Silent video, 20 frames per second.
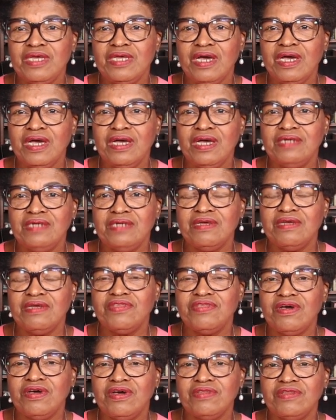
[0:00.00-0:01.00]
And
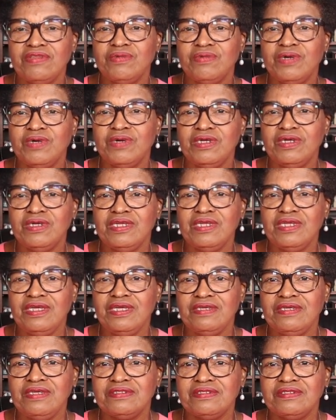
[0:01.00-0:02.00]
the other one
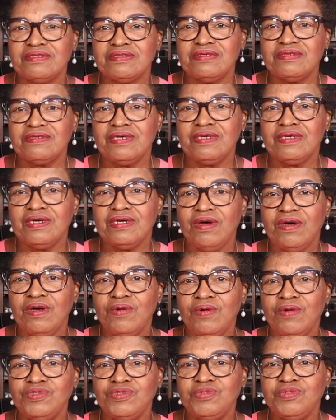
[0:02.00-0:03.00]
is
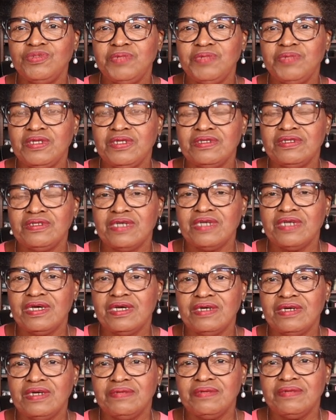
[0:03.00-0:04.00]
how to build
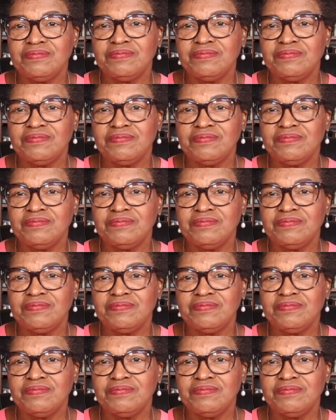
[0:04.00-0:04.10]
a